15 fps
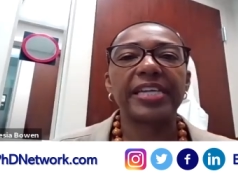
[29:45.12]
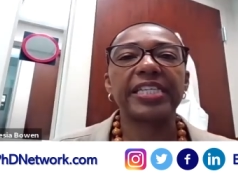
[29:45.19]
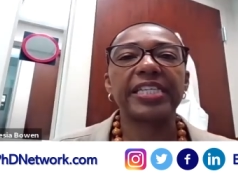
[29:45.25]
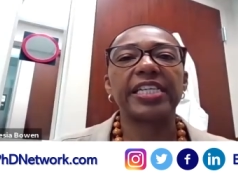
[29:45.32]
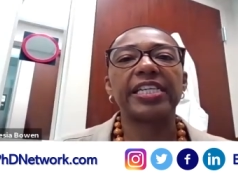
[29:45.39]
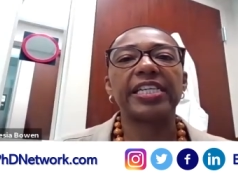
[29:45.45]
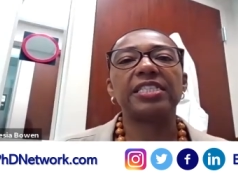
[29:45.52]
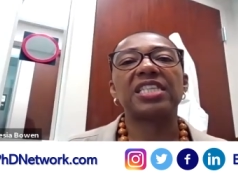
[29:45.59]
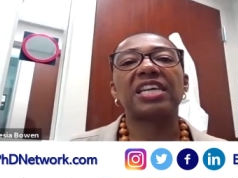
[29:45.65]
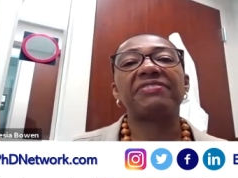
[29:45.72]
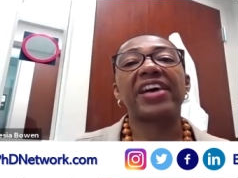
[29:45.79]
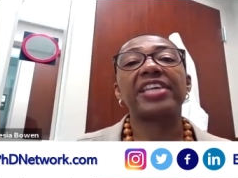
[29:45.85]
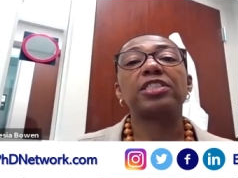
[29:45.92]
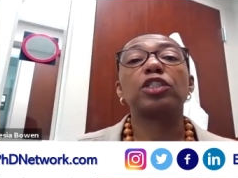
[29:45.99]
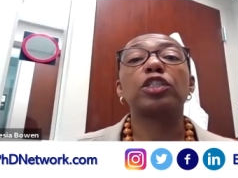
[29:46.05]
and my kids i've
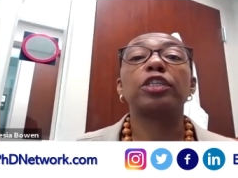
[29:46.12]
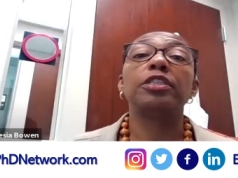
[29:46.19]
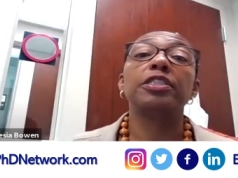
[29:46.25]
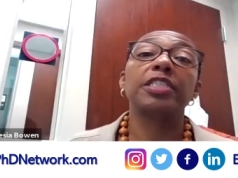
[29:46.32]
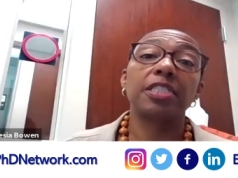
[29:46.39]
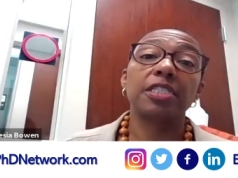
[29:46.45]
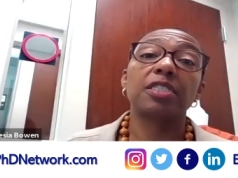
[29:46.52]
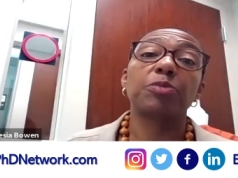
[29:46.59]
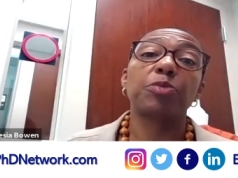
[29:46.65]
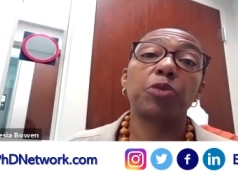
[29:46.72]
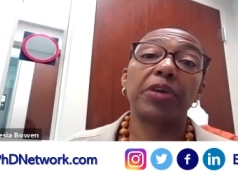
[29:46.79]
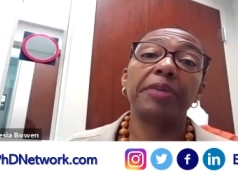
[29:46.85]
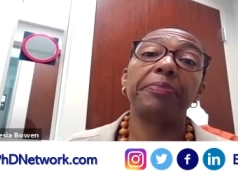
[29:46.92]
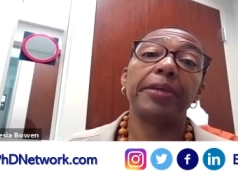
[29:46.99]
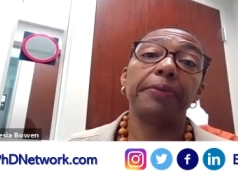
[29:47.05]
had to learn to
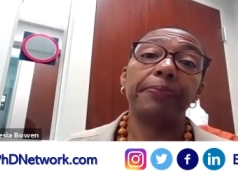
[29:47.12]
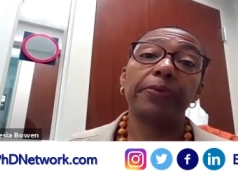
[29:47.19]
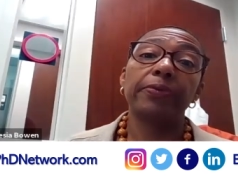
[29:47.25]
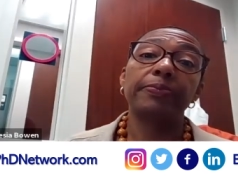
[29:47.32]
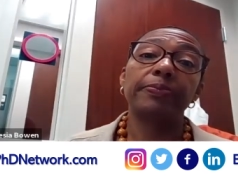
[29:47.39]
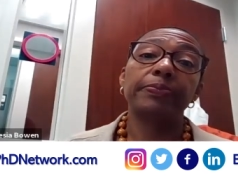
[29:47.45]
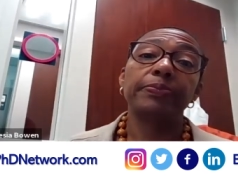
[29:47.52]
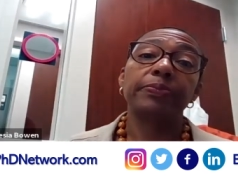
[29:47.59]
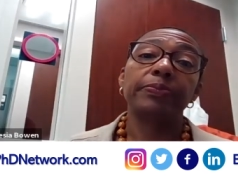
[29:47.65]
disappoint people